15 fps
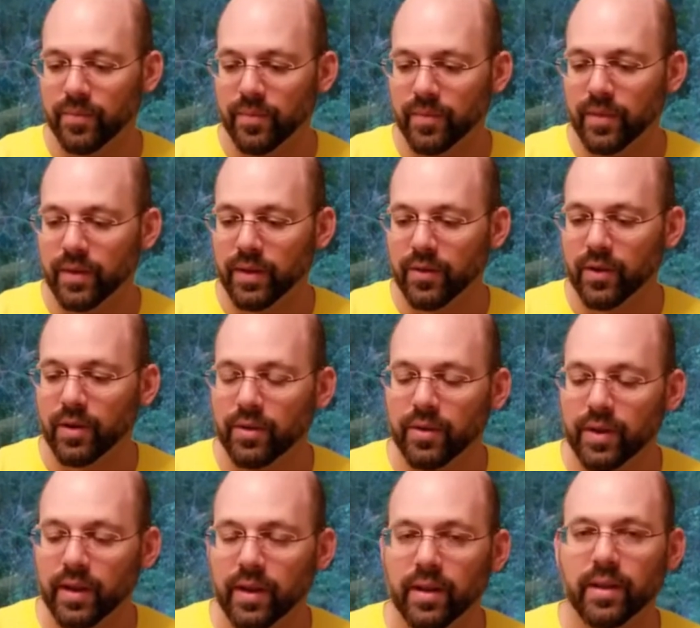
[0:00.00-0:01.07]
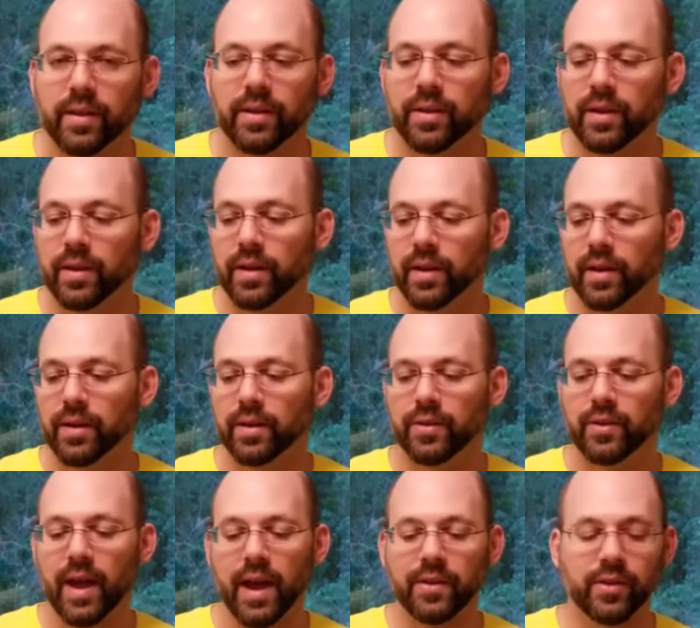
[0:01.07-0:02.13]
it's hard to tell, and
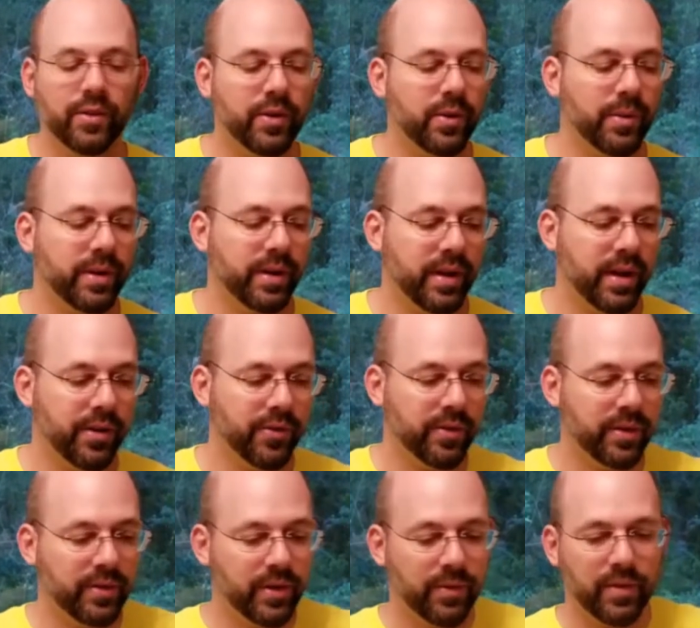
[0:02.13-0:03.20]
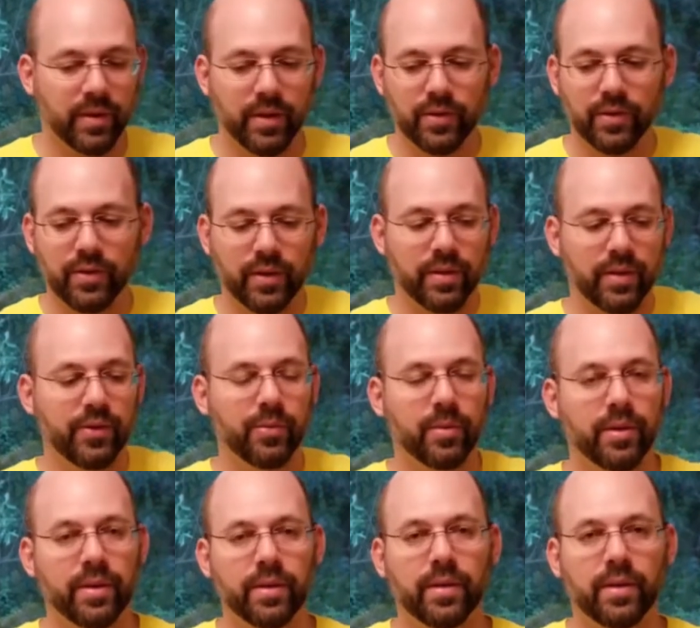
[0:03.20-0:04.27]
size is no indication. As you see, this
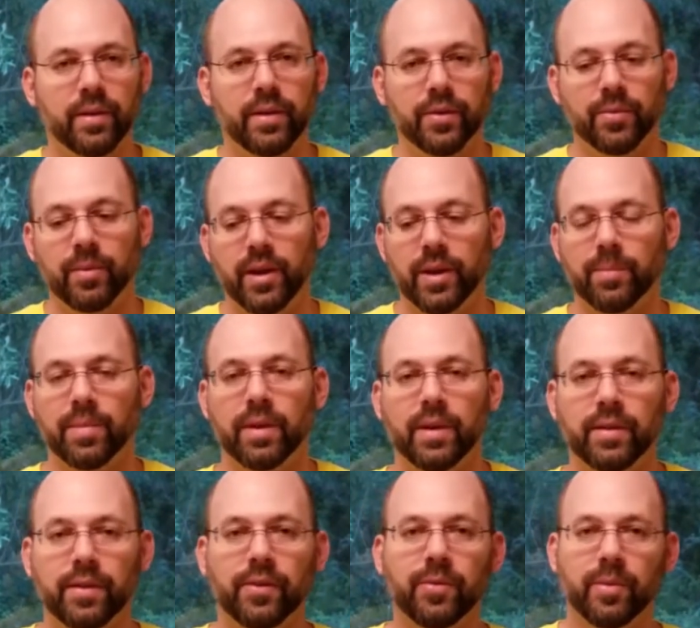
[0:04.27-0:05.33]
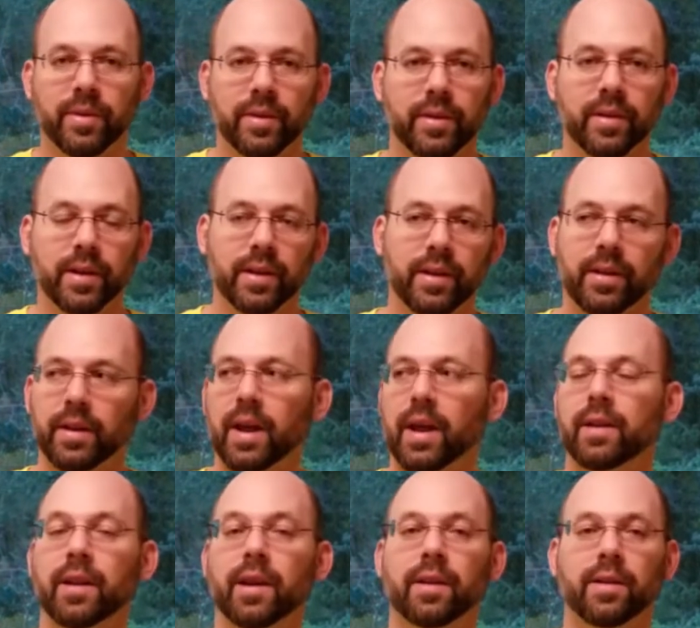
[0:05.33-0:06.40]
one is ripe, this one
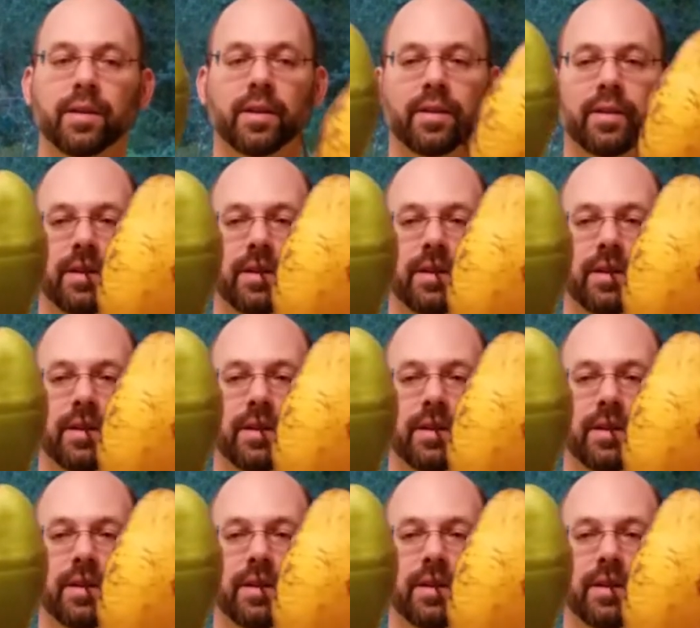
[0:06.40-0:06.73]
not yet, and they